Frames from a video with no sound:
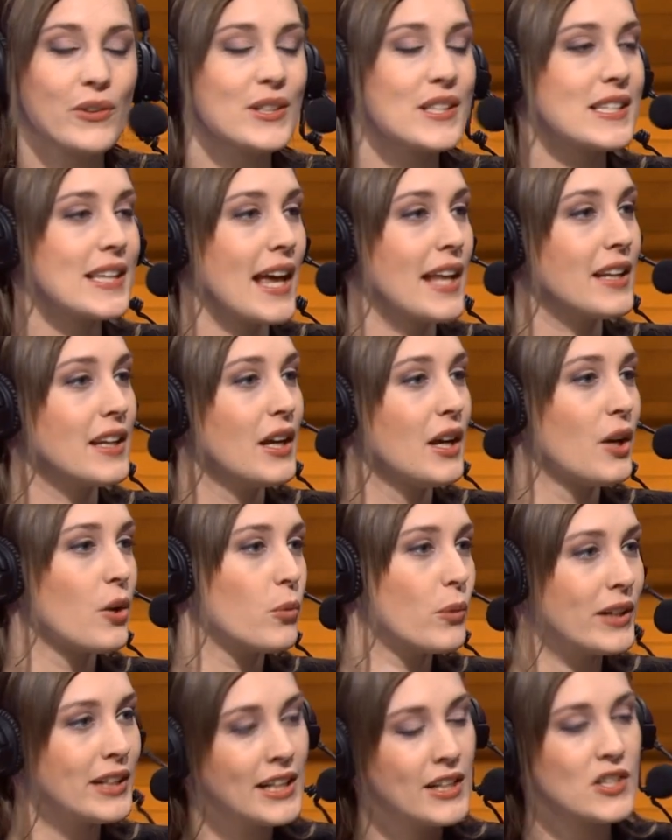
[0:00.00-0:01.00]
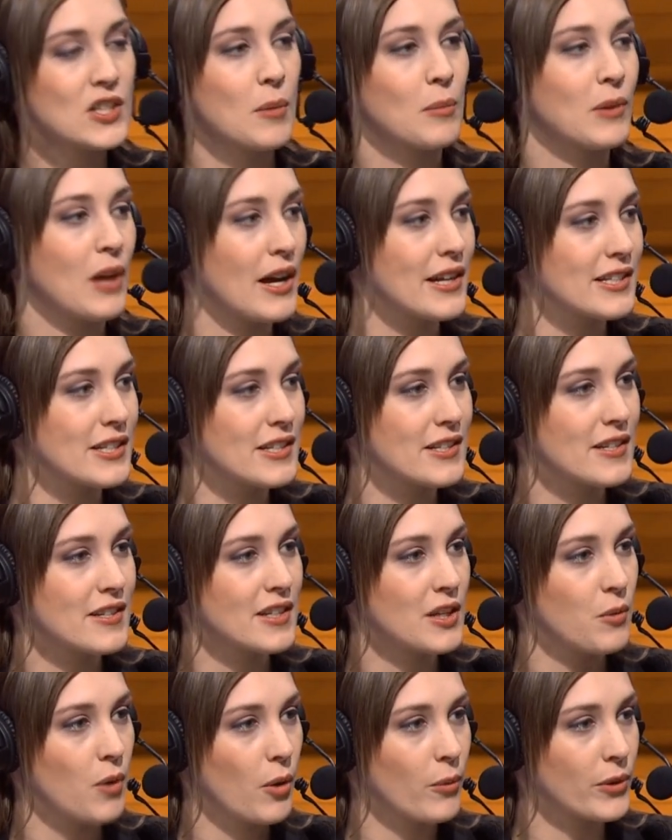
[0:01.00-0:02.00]
said, we need some losses to
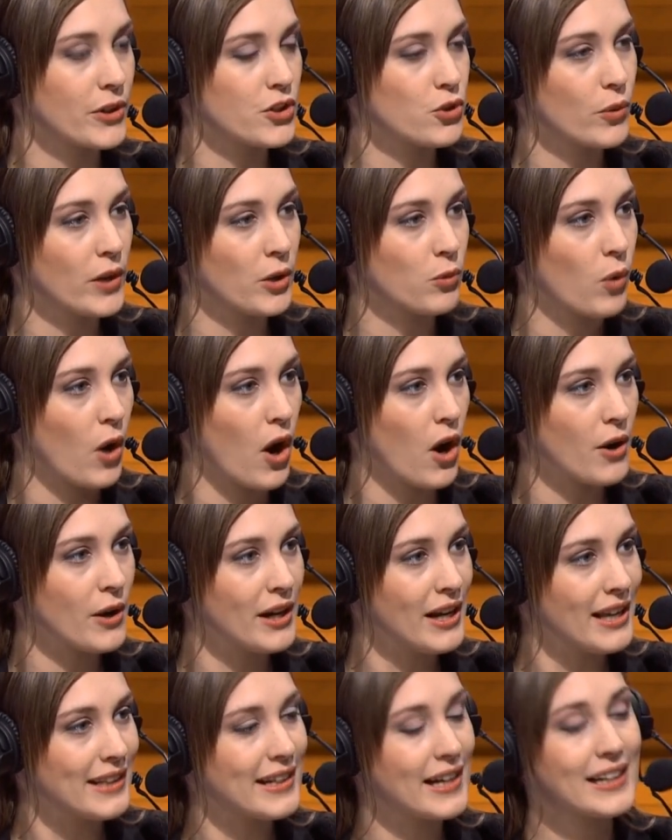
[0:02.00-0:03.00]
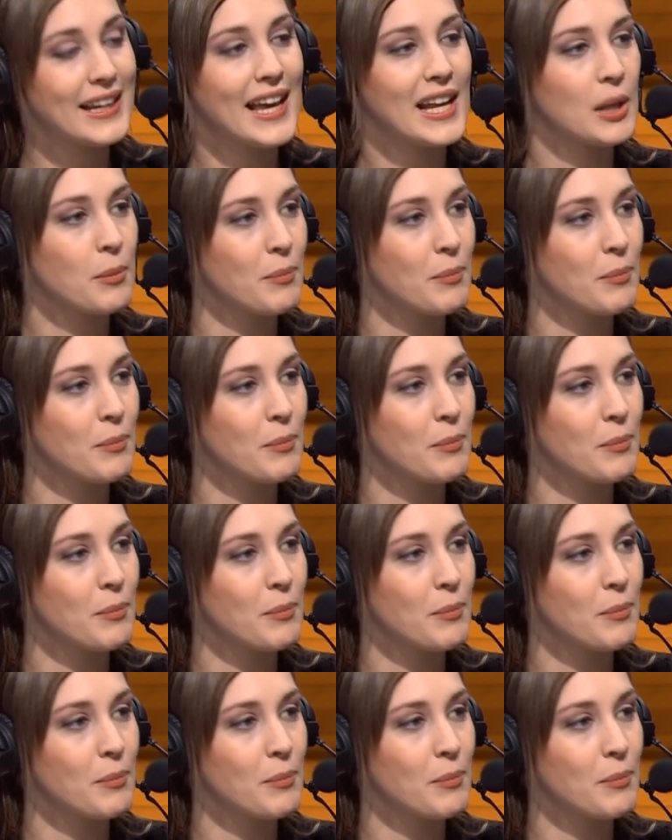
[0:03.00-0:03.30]
see what we're doing wrong. They're getting